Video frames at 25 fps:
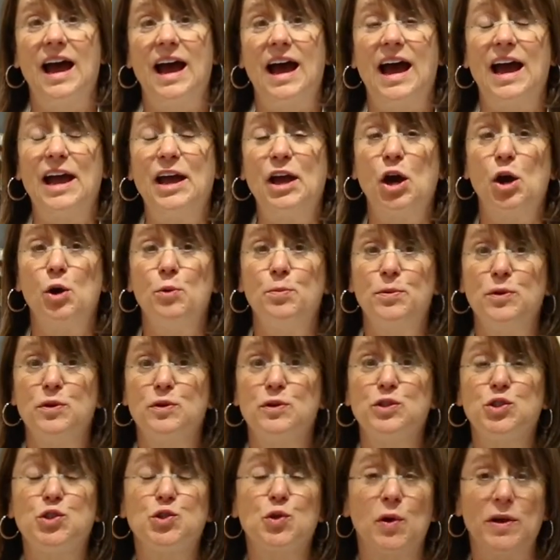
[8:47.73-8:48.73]
I hope you
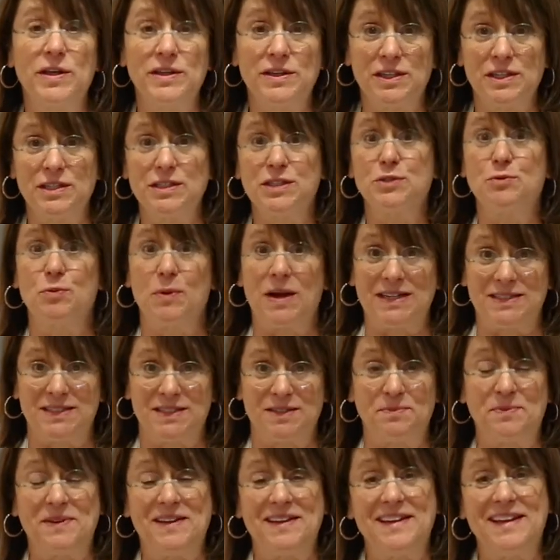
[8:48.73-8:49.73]
enjoyed this
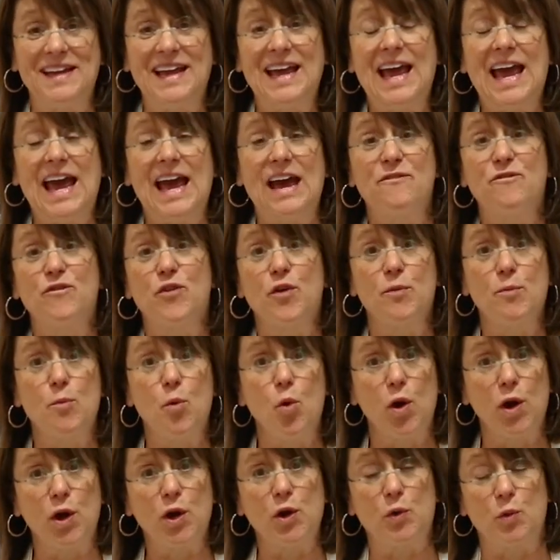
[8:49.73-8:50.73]
recipe. And for
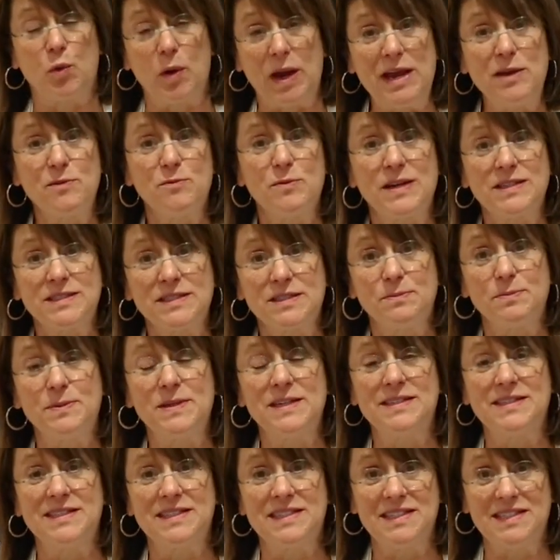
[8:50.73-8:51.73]
more great
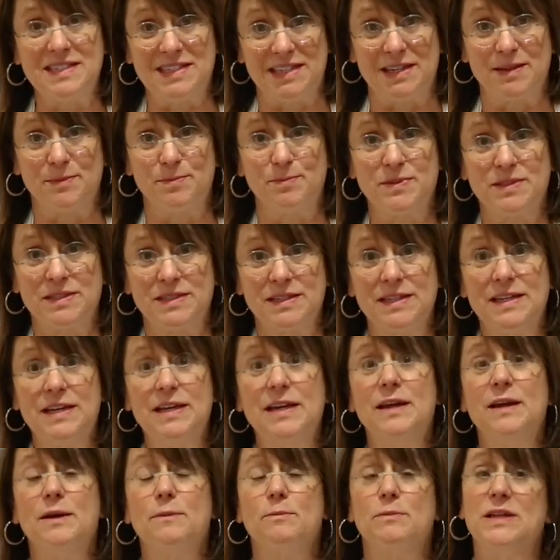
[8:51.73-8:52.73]
recipes and tips,
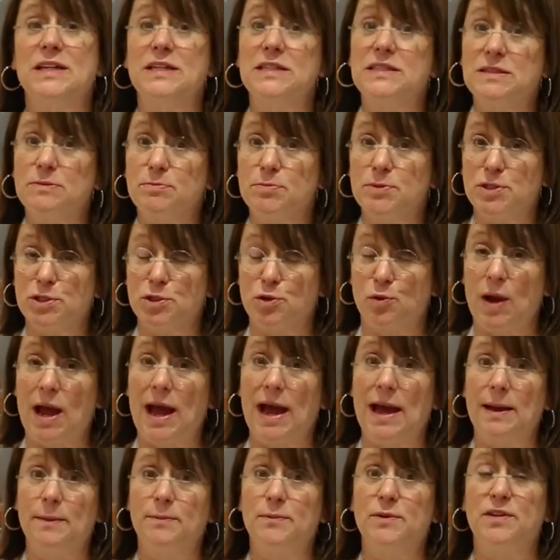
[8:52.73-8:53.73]
please
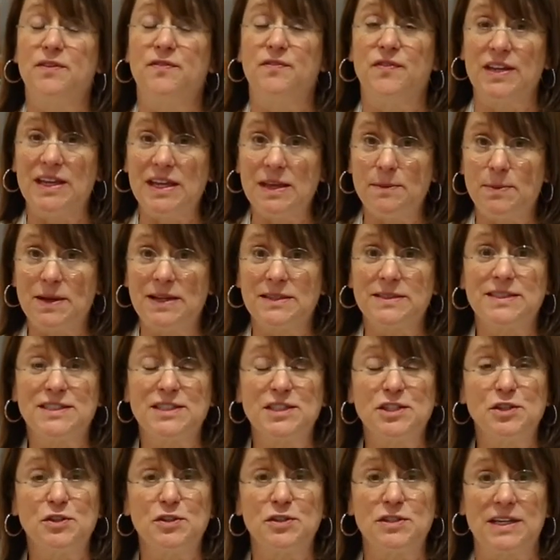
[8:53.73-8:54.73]
subscribe to
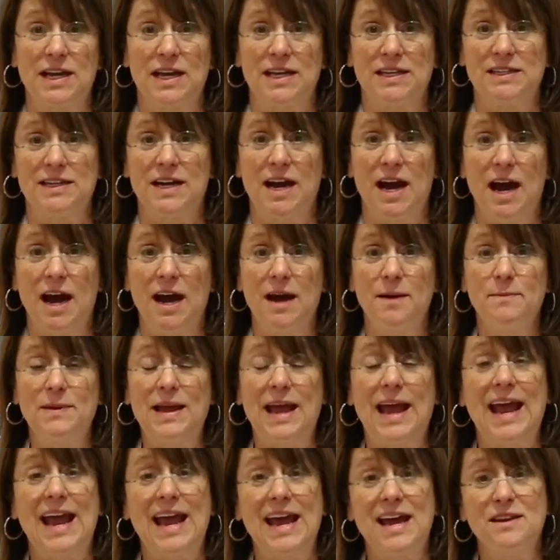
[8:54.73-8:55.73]
VickiBensinger.com
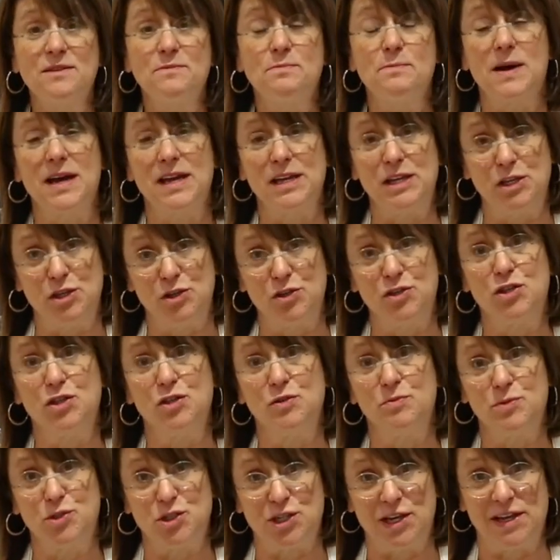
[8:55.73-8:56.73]
and my
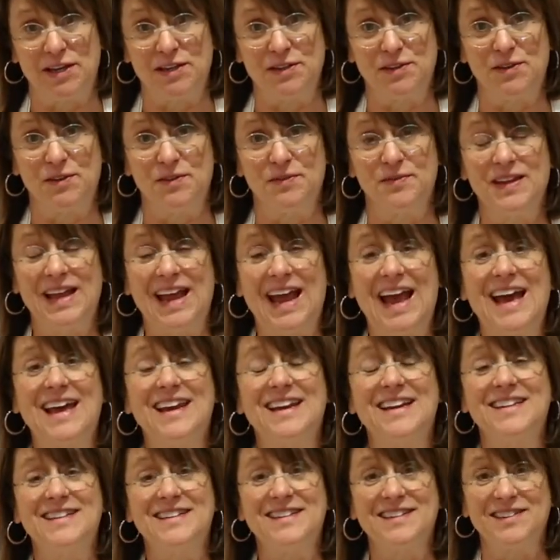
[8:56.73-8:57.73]
YouTube channel. And
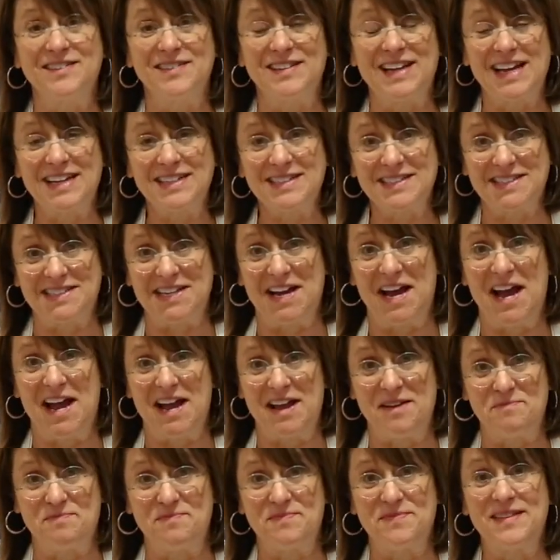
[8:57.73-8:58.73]
until next
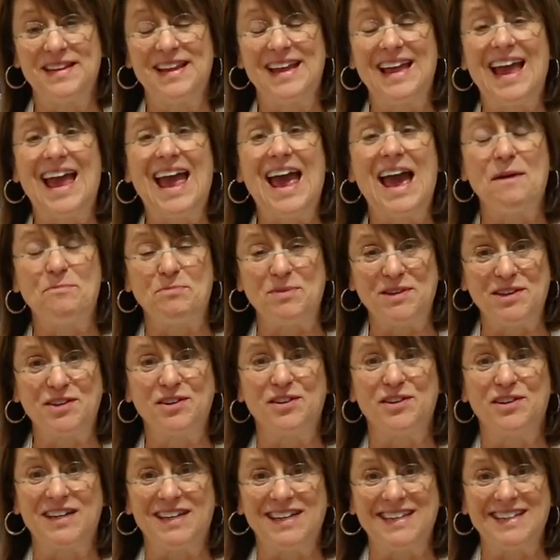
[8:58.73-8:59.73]
time, happy
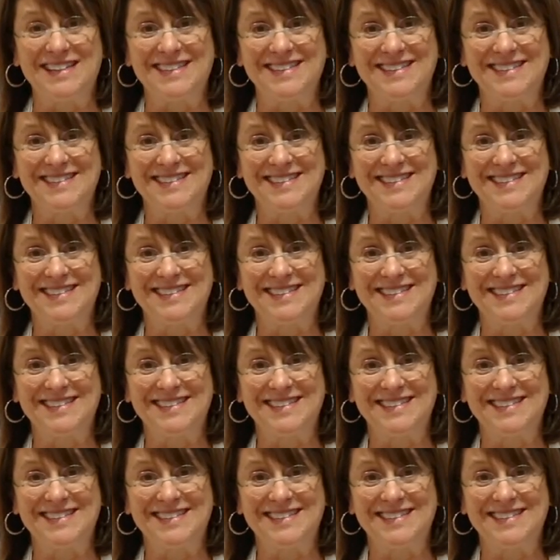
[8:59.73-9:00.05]
cooking.